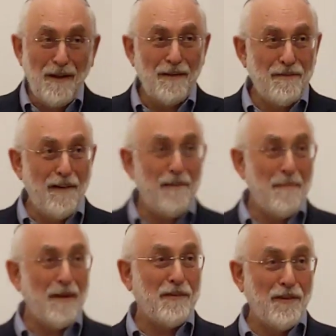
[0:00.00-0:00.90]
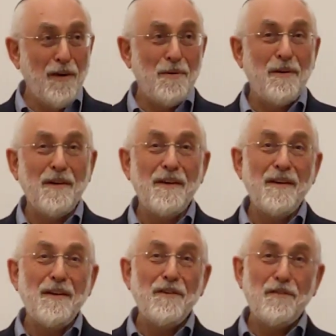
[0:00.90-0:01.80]
Well, very much so.
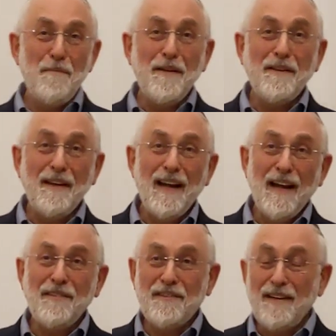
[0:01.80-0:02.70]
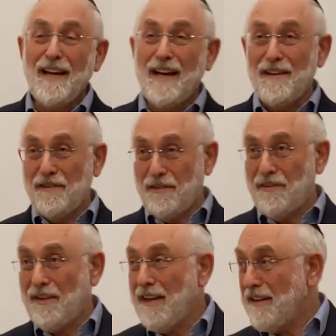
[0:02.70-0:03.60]
Shmita in Har Sinai is to
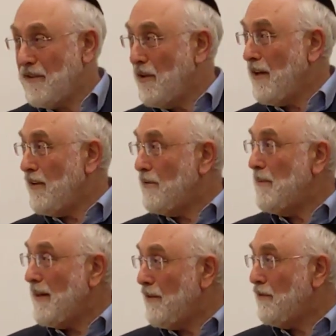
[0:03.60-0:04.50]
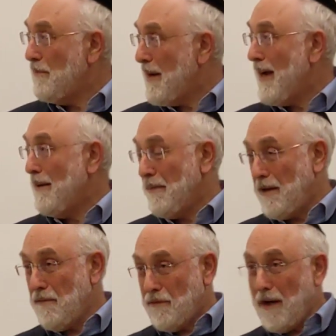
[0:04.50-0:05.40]
say the Torah is min Hashemayim.
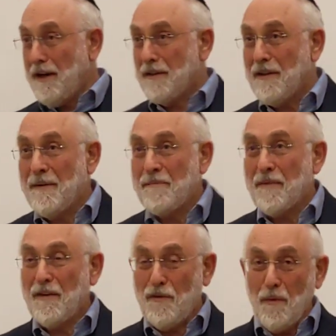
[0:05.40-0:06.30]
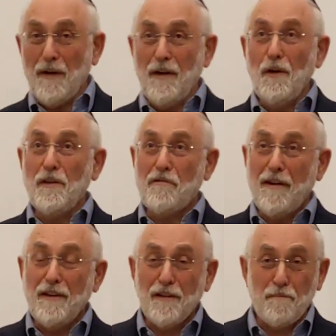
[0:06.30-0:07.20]
Then you've got it. If you want to know the
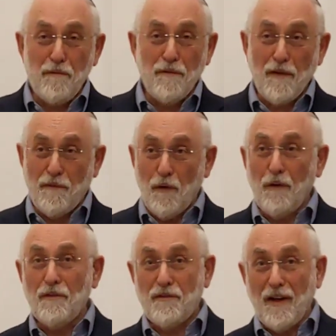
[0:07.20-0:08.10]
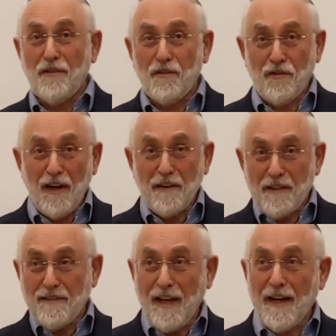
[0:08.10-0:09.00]
greatest proof of all, just check
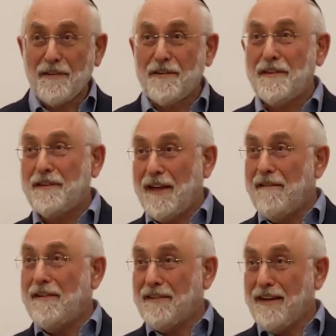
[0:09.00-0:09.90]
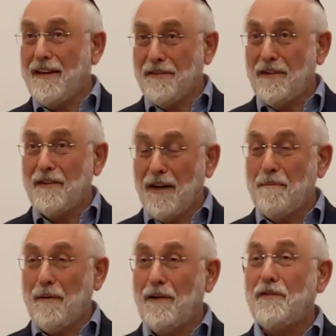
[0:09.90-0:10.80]
the text. There it says, and the
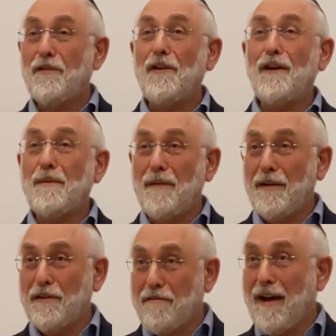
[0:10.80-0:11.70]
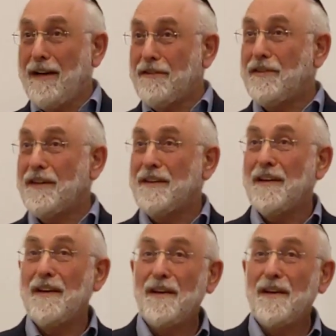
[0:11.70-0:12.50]
Rebbein Shloim Amanda writes it.